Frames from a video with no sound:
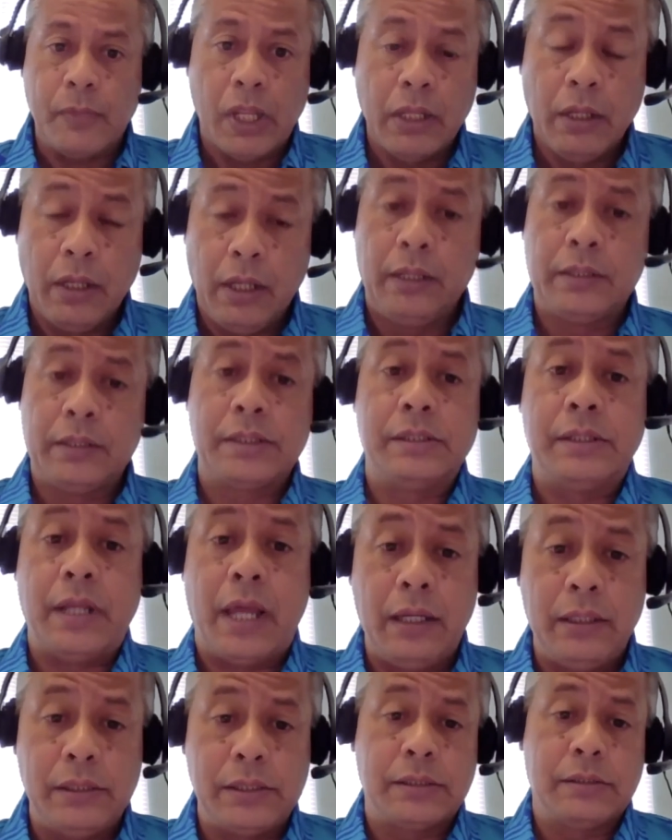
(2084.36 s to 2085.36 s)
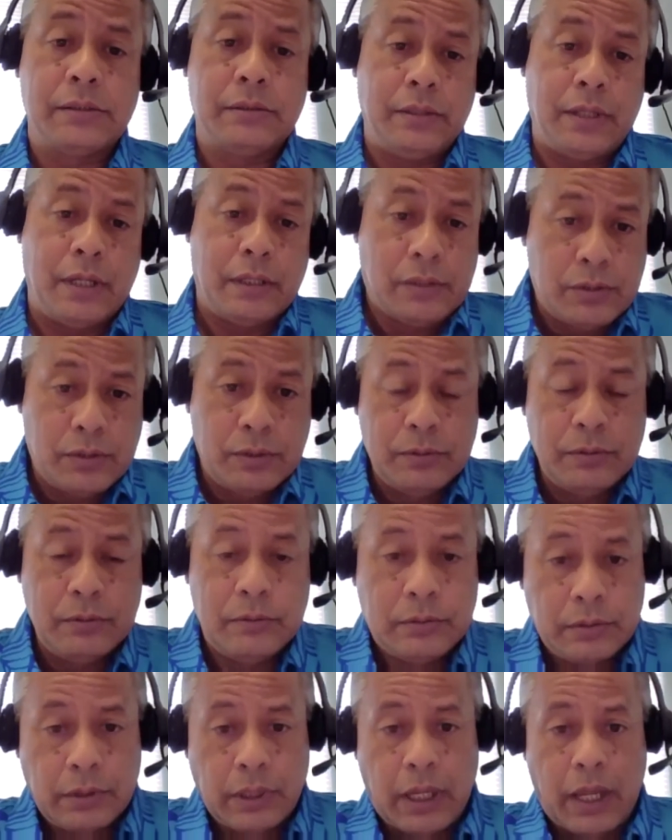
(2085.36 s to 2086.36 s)
it's nice not to
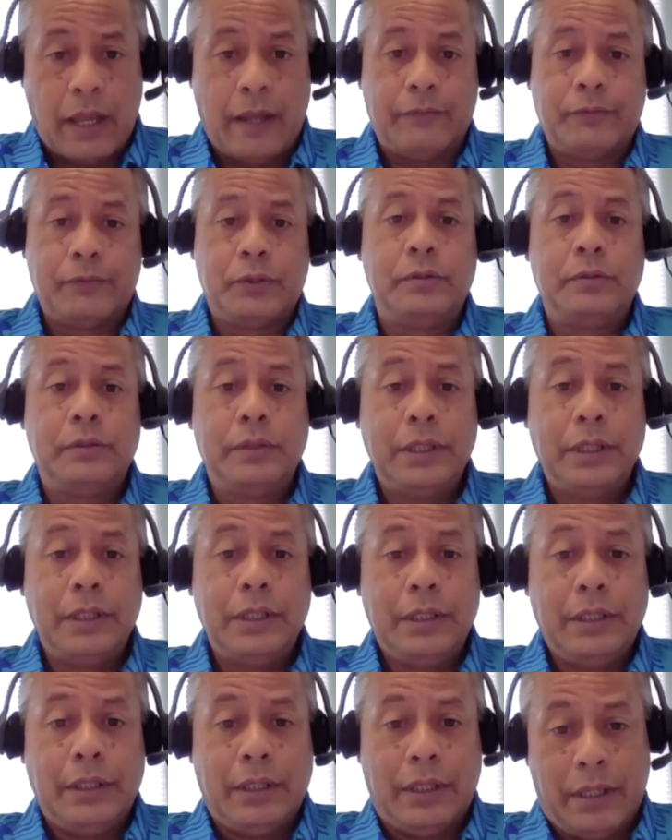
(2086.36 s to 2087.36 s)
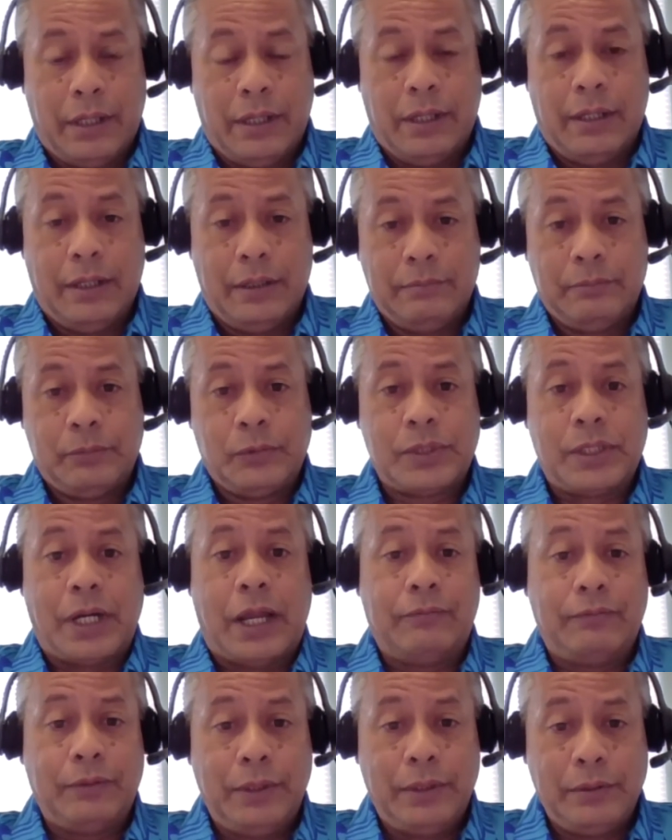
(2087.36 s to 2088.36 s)
have to uh,
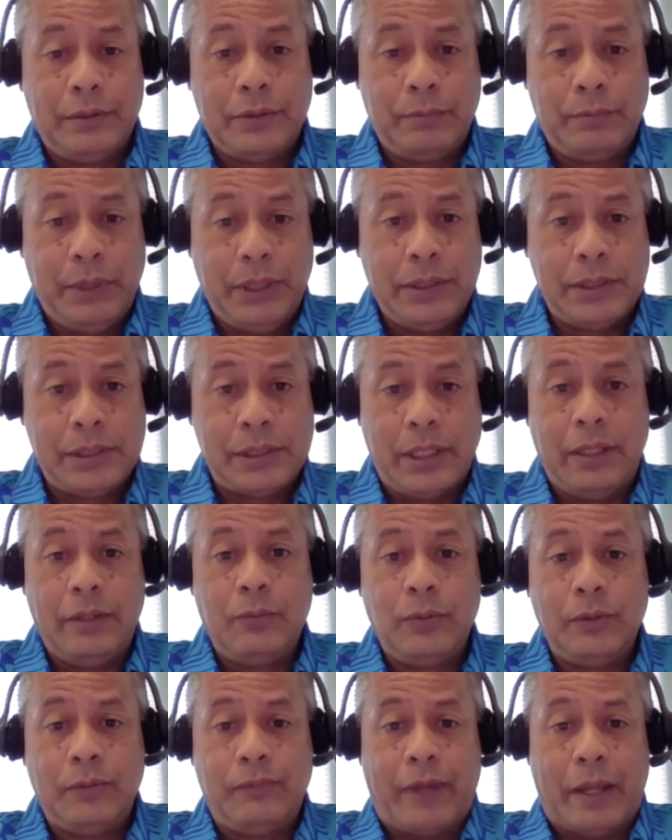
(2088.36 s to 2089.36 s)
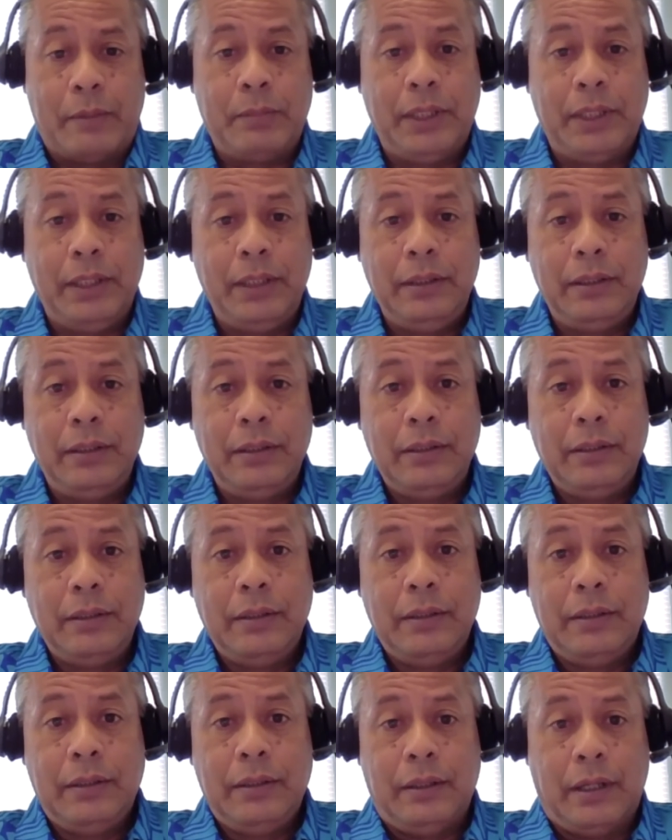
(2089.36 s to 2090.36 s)
travel and to be staying with family.
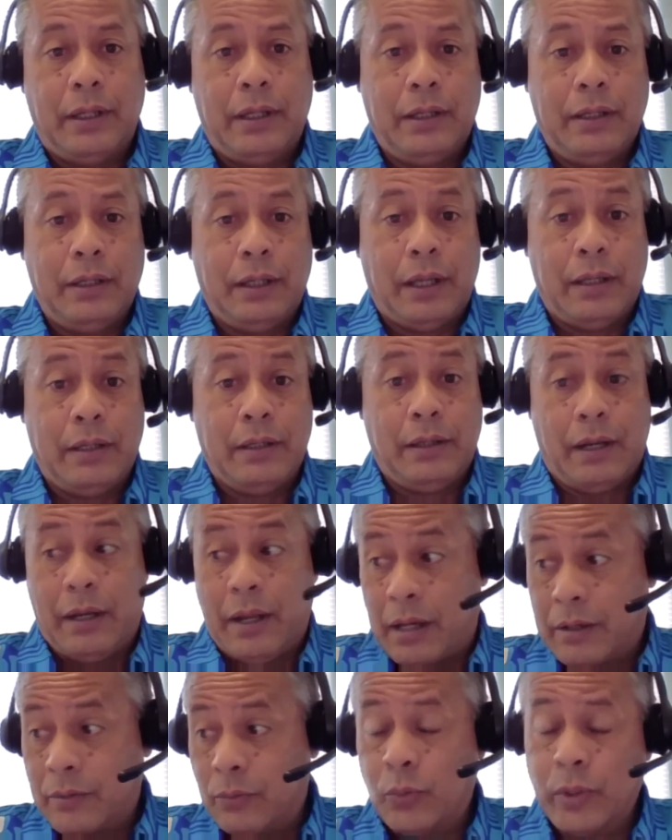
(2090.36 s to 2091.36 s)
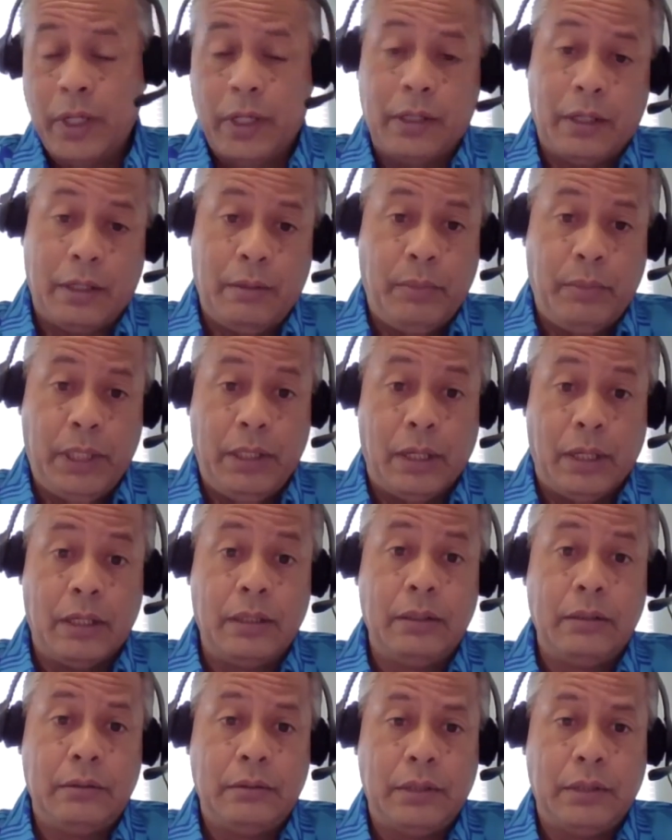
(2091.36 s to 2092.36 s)
Uh, and a lot of work can be done,
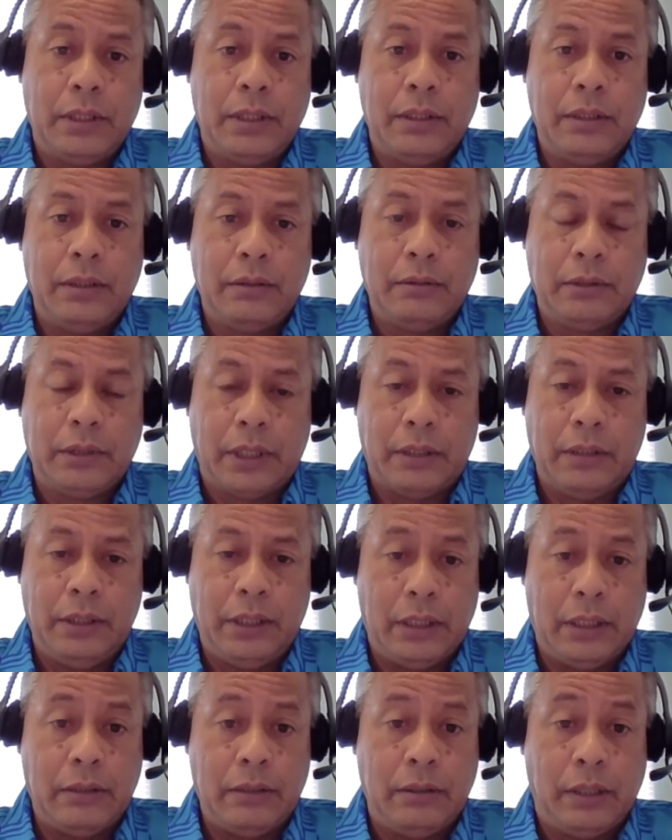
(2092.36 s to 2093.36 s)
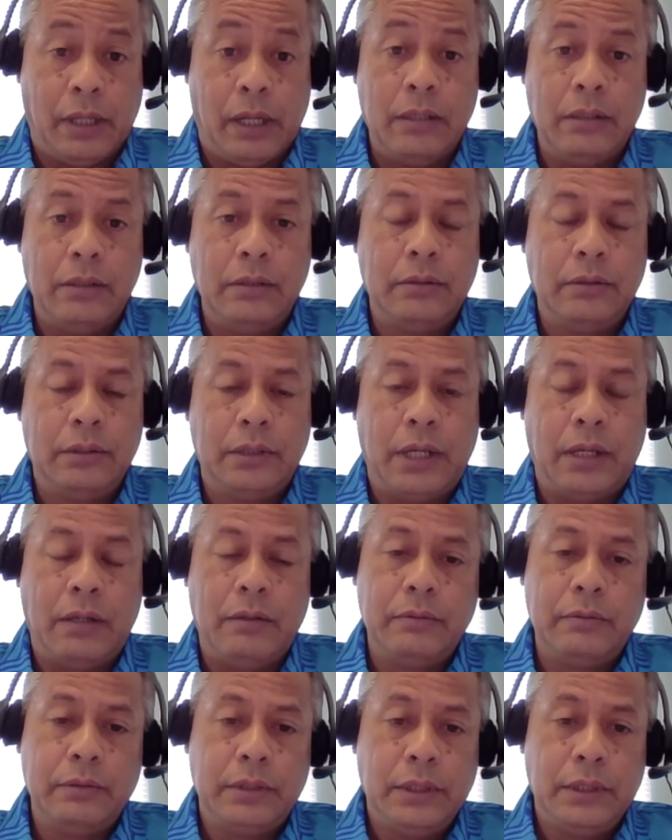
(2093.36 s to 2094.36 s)
uh, can get done
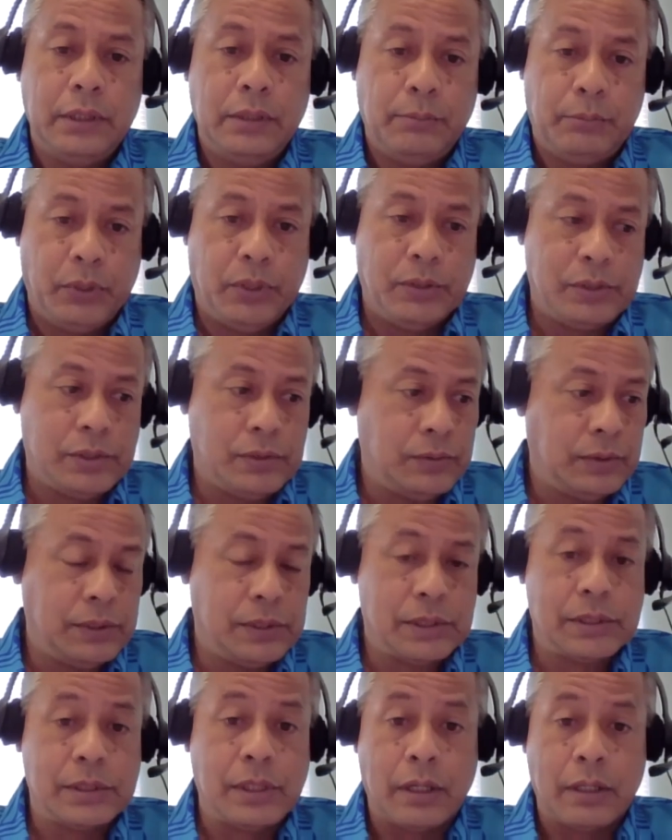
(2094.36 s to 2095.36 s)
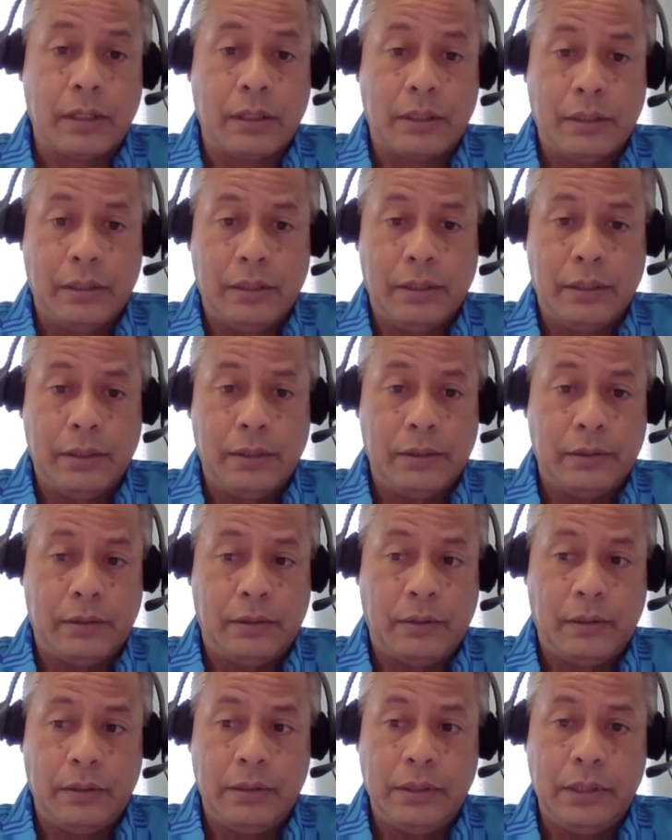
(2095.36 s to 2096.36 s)
now because you were stuck
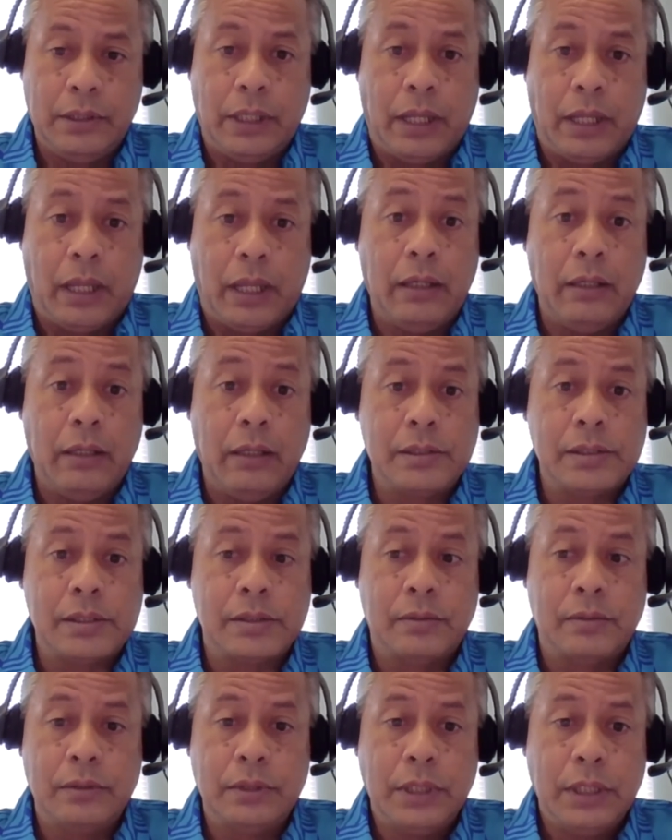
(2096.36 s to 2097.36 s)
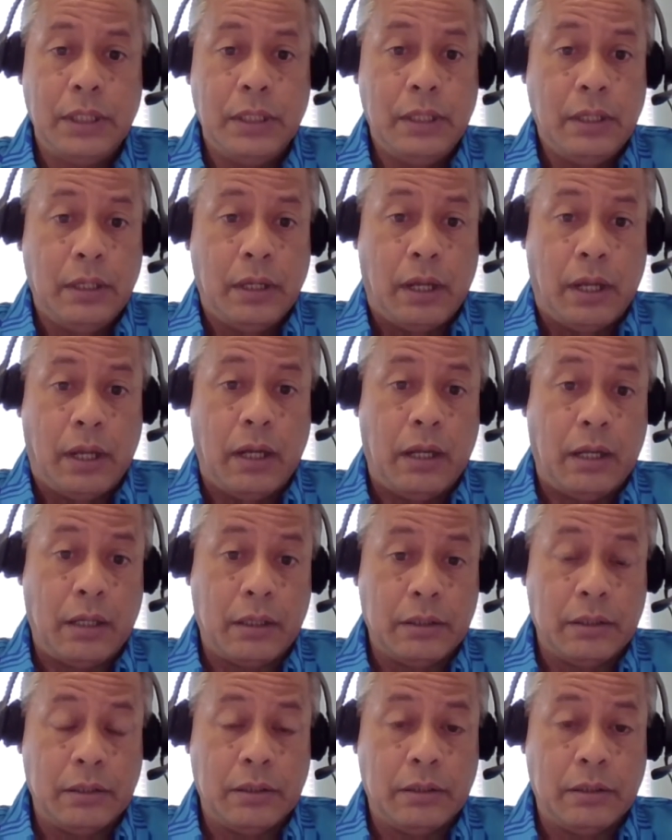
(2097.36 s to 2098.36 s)
uh, on the island. So a lot
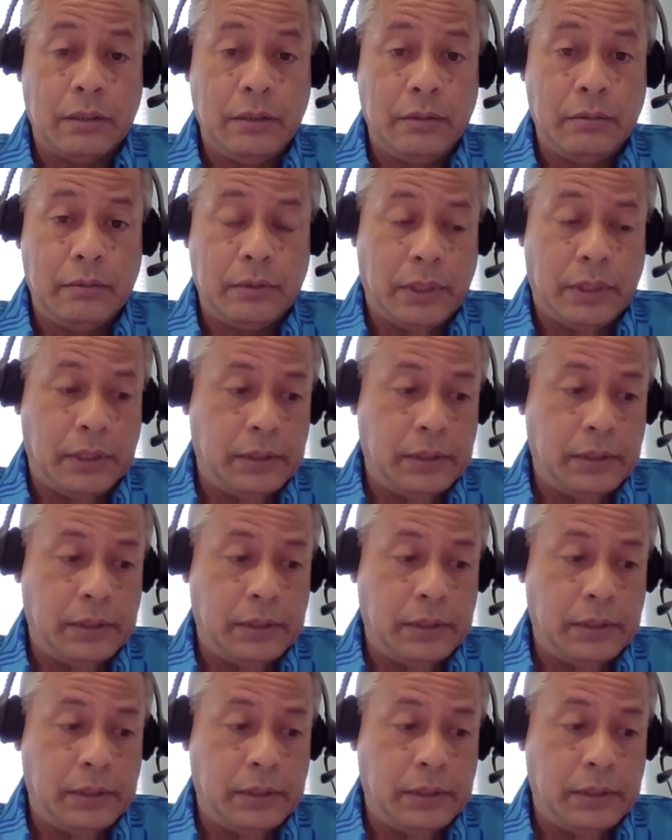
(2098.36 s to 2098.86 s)
of the, uh,